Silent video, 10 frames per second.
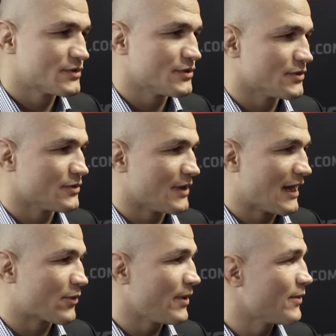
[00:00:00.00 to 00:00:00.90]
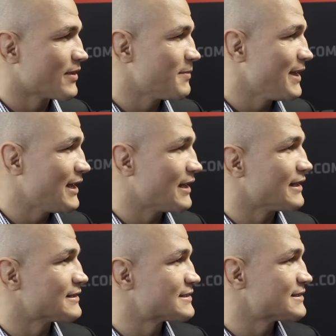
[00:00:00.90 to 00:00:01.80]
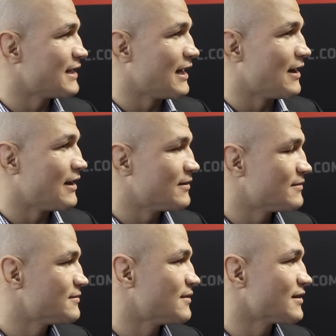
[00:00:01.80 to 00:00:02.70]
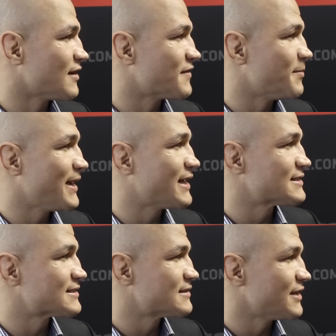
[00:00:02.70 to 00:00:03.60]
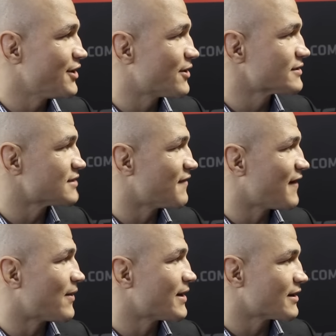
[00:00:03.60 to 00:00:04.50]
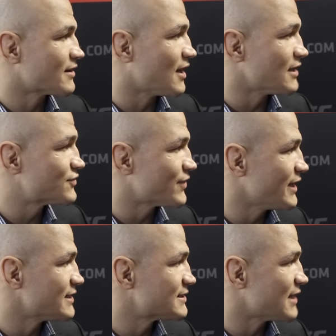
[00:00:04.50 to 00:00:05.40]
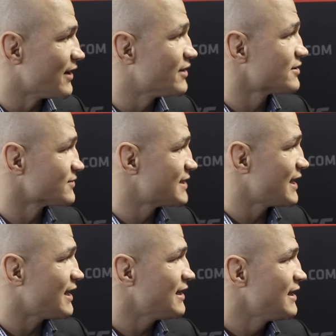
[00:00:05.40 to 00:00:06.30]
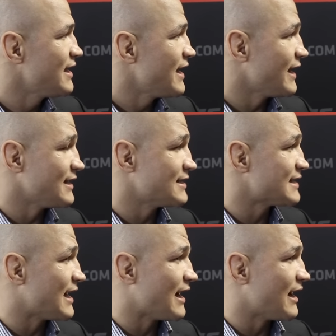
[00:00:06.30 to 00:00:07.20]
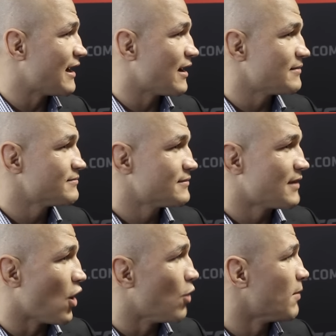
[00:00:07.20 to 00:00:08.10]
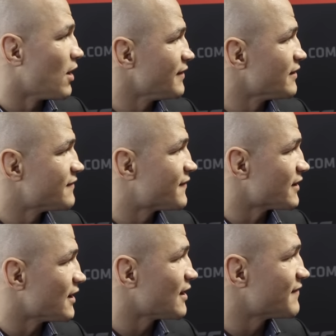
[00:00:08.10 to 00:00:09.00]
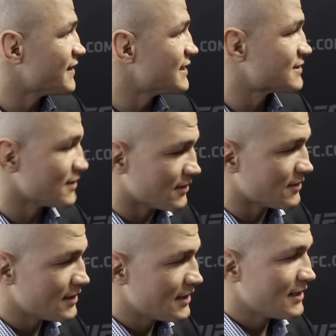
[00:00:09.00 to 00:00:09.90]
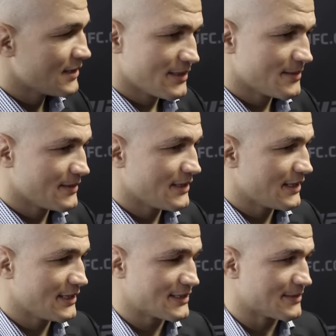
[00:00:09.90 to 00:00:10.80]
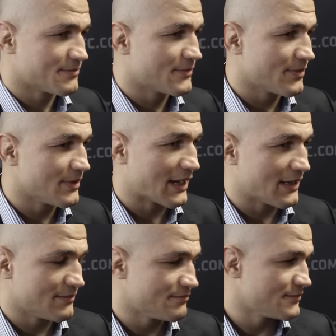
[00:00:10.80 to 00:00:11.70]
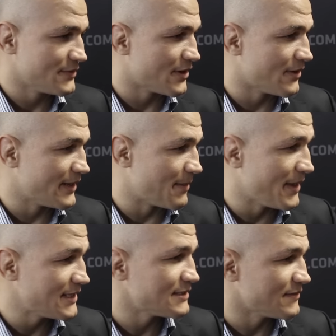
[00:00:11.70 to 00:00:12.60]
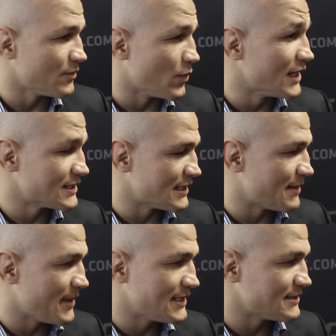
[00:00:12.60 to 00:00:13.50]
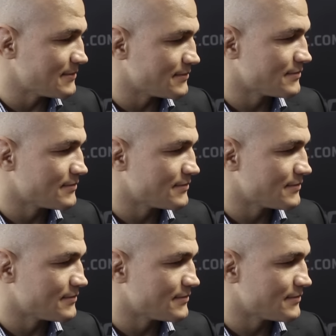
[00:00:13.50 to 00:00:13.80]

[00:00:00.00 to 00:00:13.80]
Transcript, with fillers: to agree with me. It's uh, one of the biggest heroes of our country is Ayrton Senna, and he's a role model for all of us. So he's a um, you know an amazing was an amazing